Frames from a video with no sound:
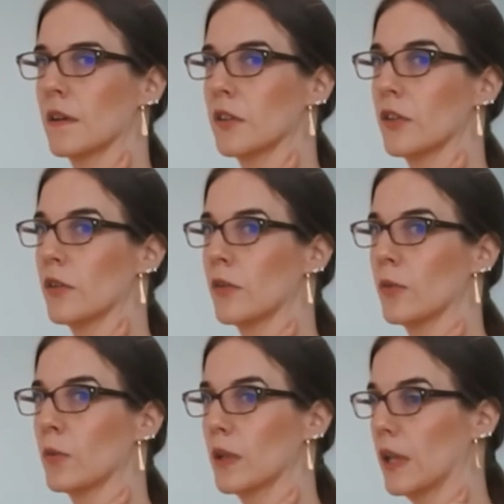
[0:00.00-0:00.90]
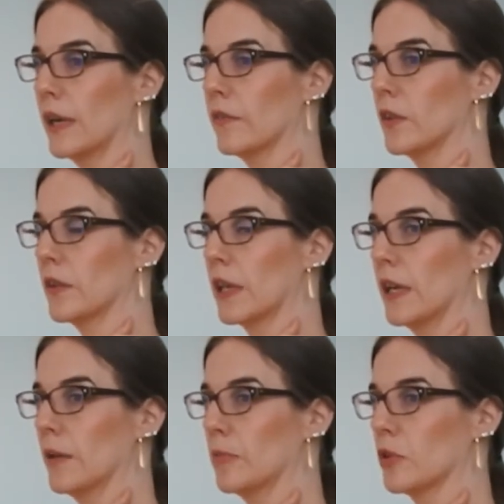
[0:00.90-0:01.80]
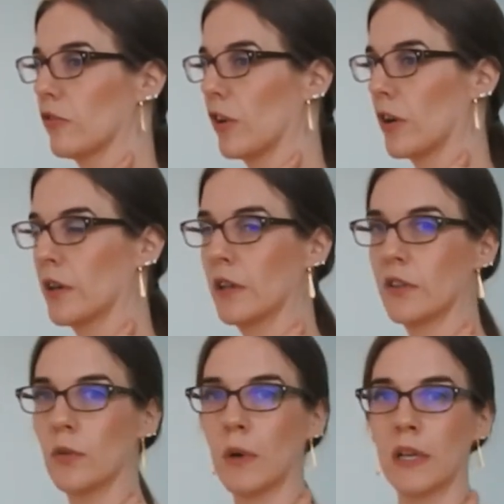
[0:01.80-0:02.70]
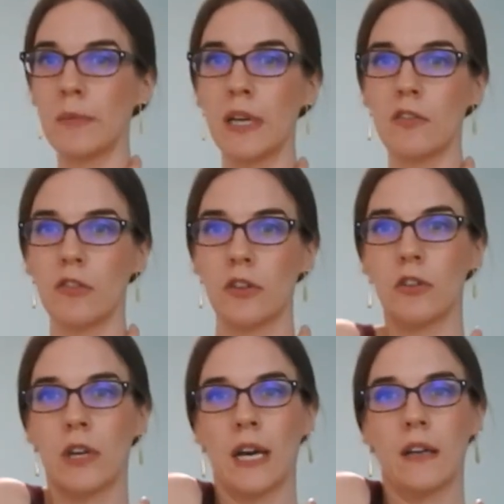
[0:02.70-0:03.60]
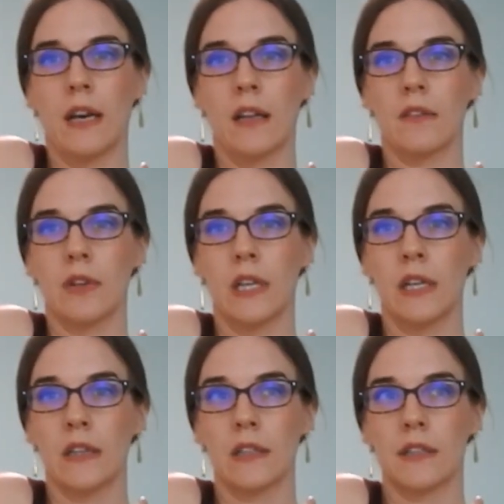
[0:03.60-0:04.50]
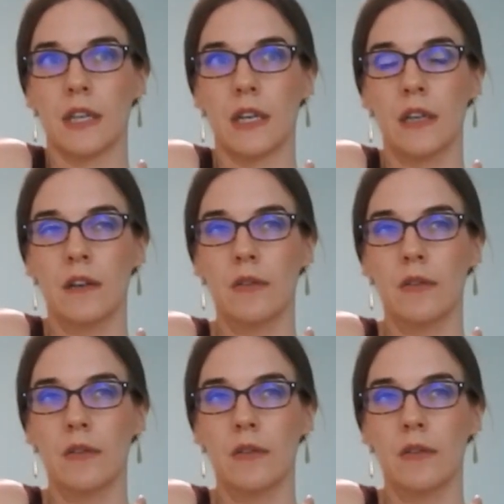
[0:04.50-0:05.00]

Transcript: You will have to kind of push hard. You want to make sure you're not elevating this side